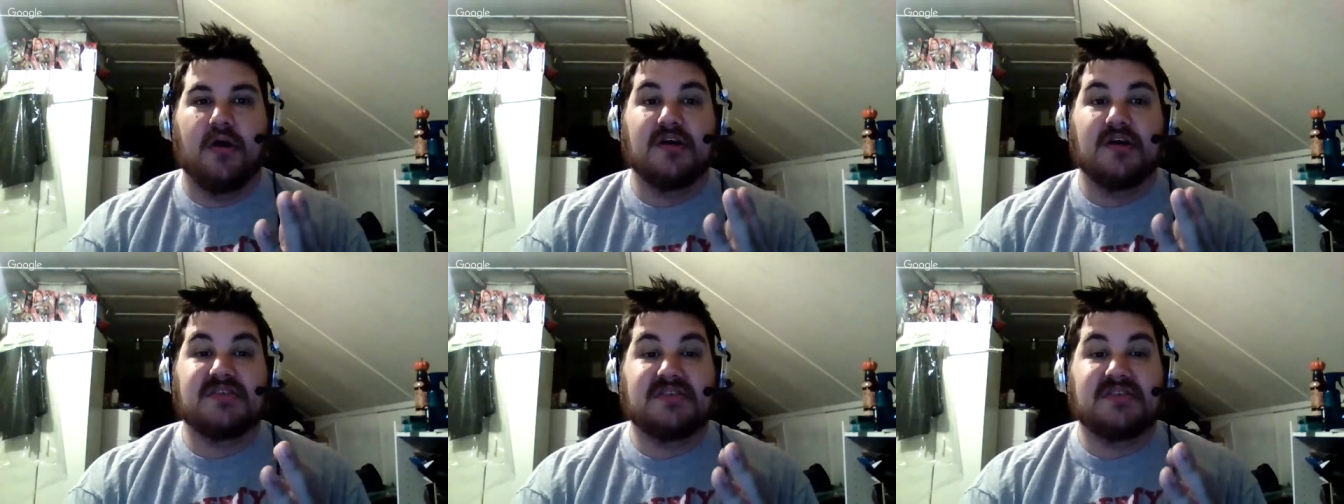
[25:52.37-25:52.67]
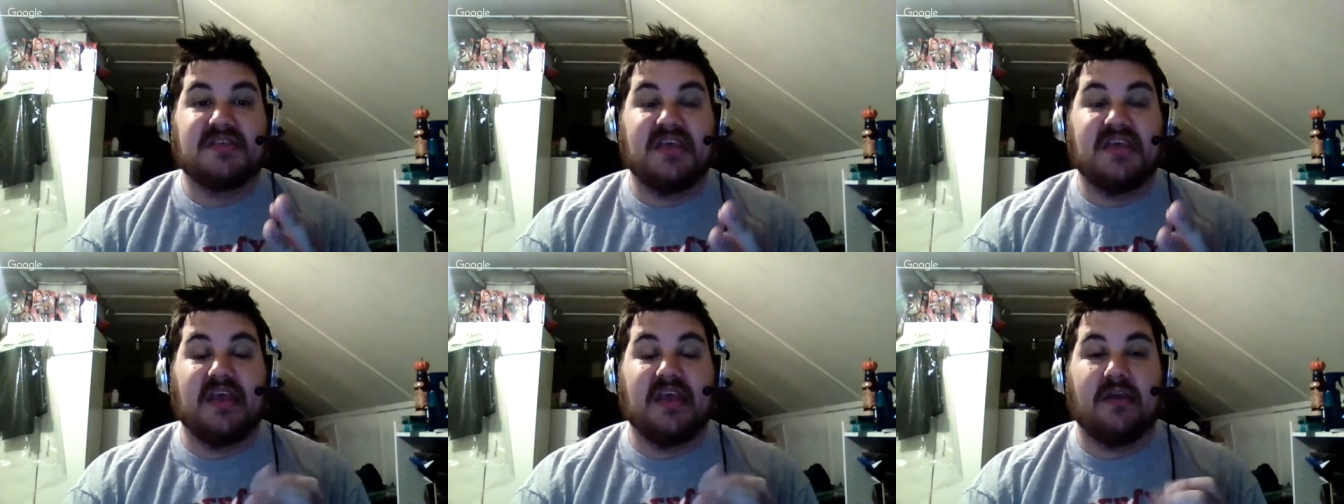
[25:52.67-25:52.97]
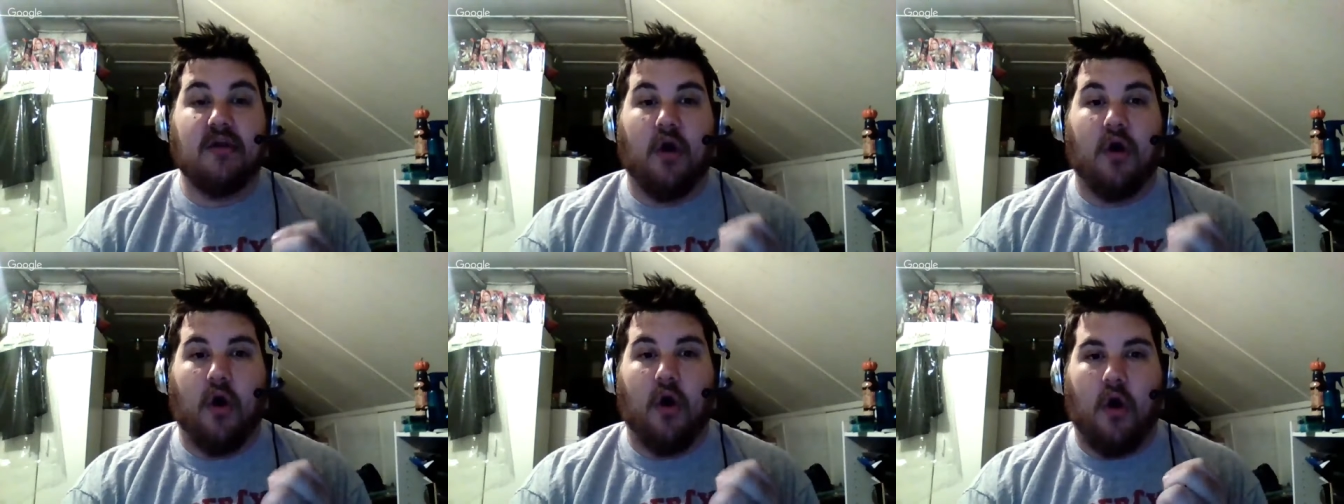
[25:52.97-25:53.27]

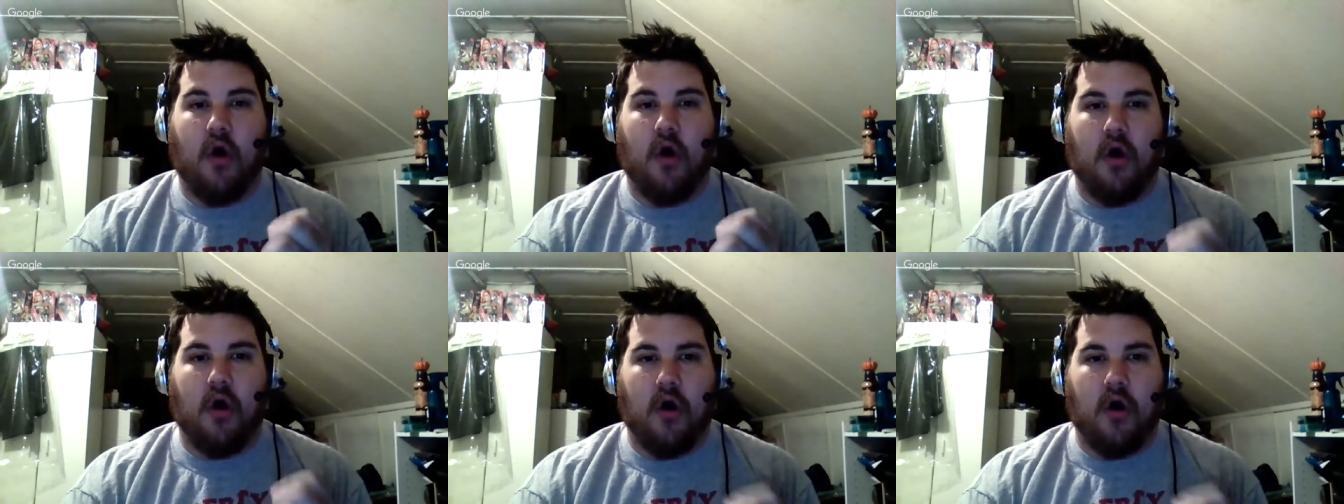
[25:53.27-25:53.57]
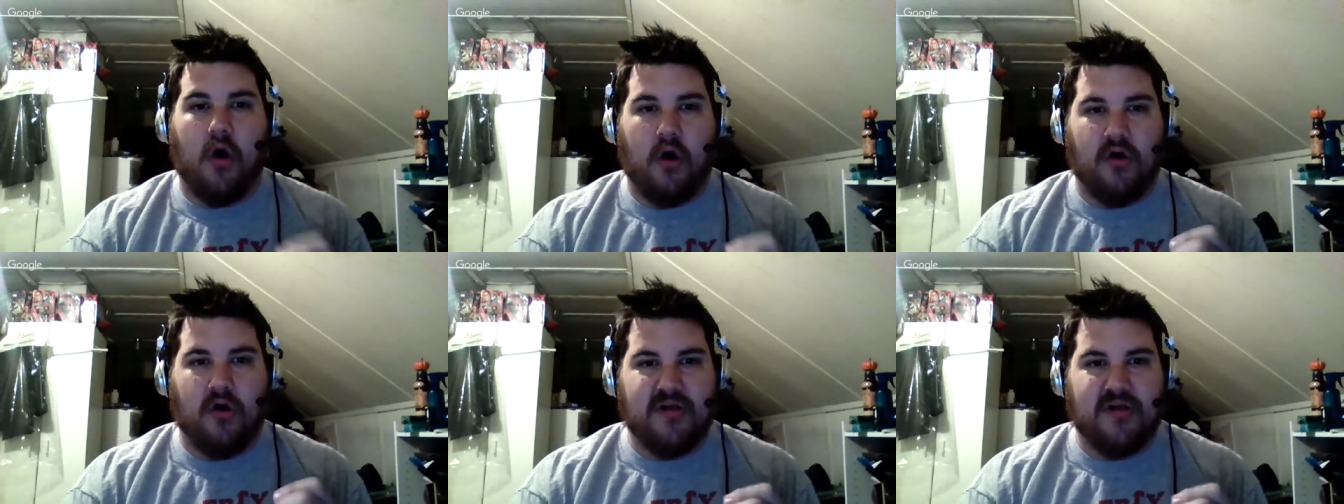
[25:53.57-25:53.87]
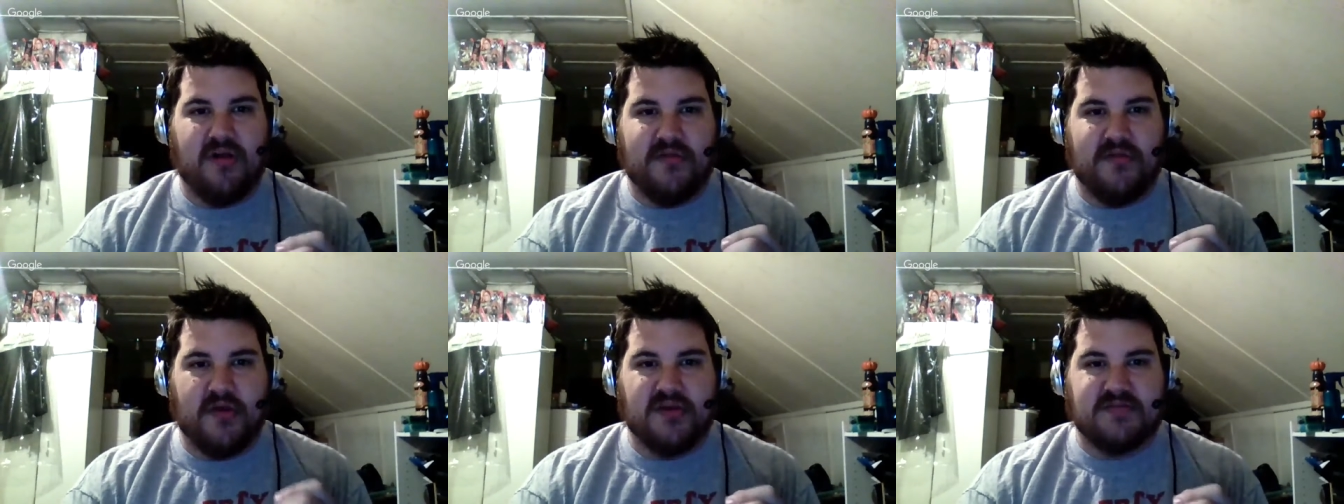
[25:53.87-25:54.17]
seeing all
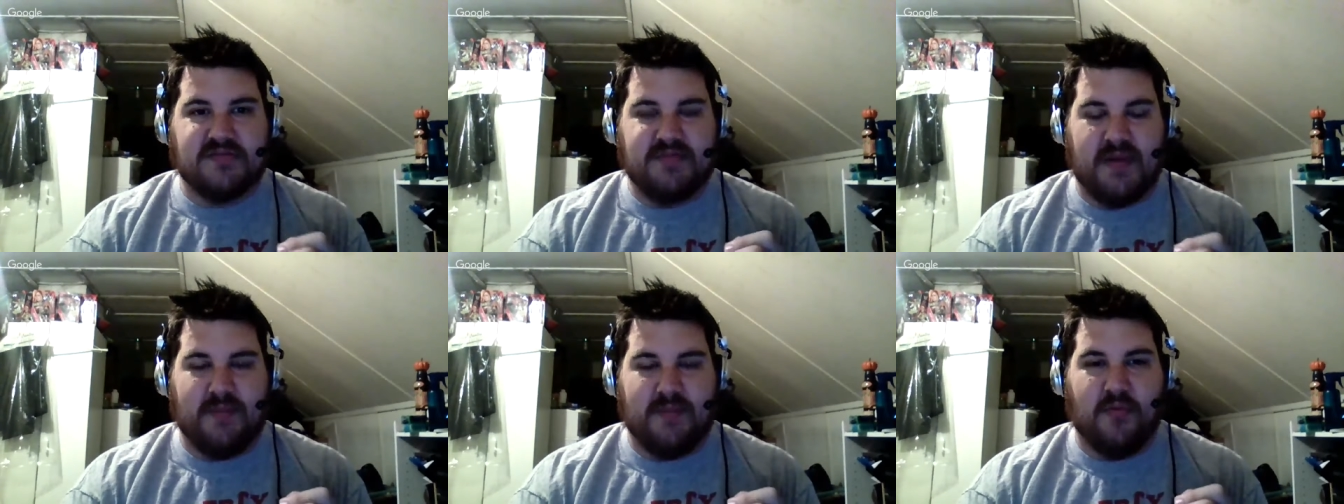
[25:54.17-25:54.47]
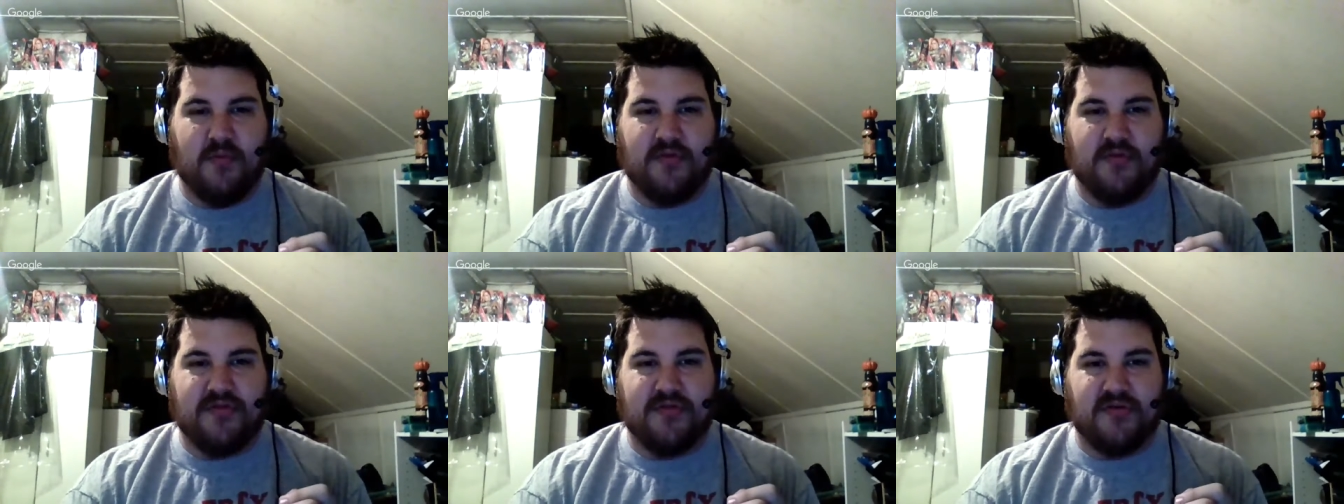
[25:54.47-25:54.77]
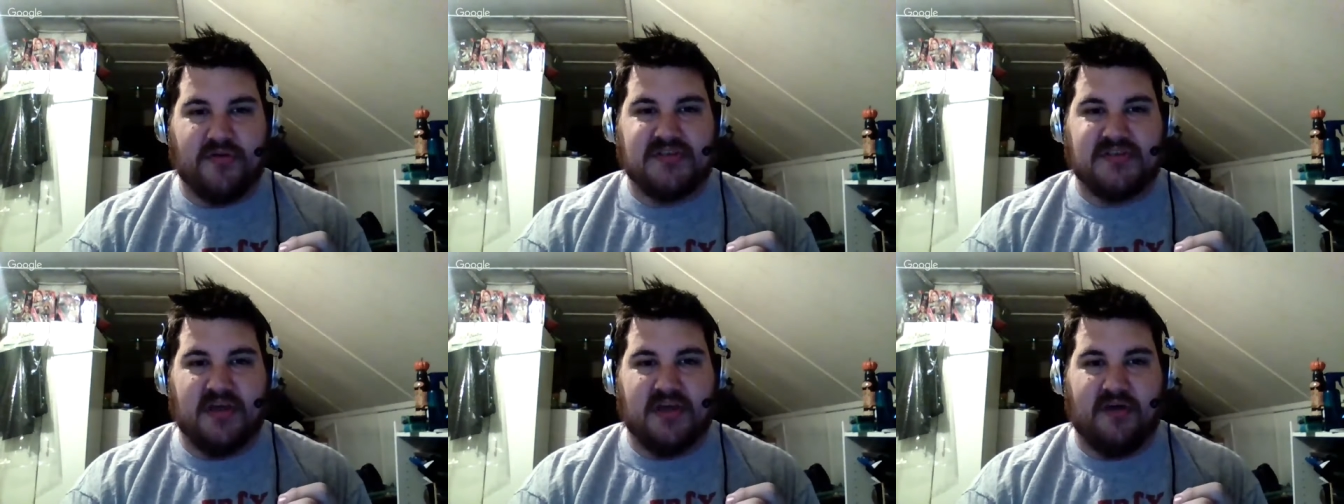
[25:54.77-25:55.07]
of those people with
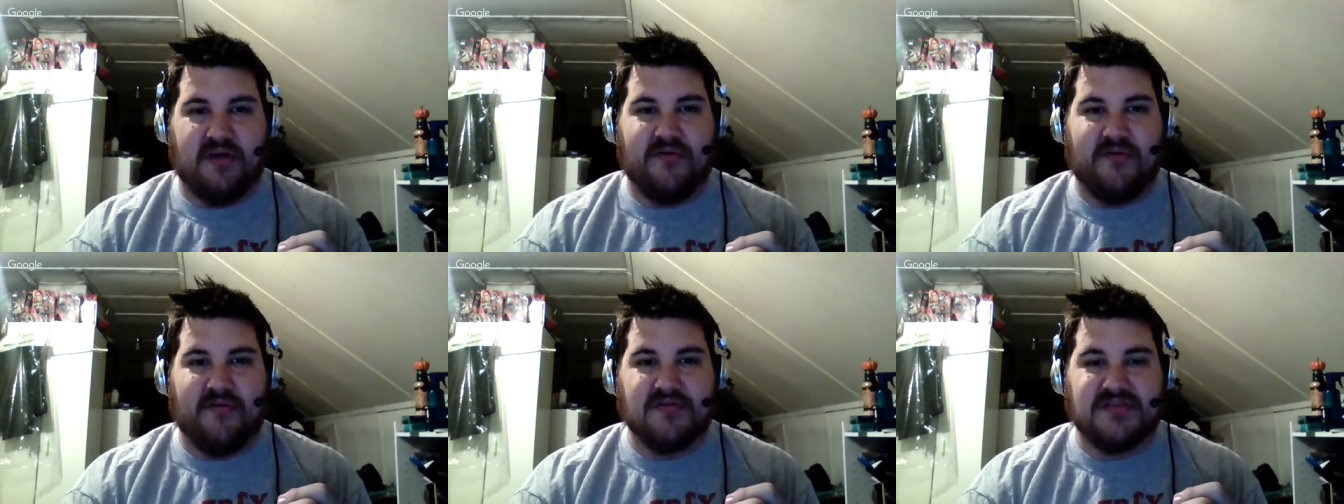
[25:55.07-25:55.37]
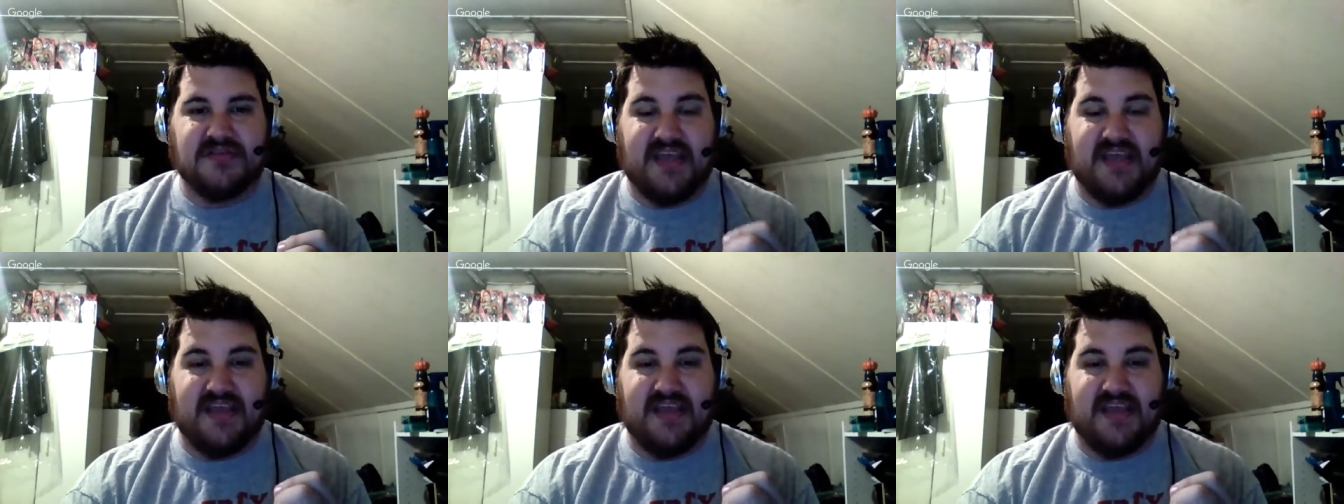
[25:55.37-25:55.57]
their cell phones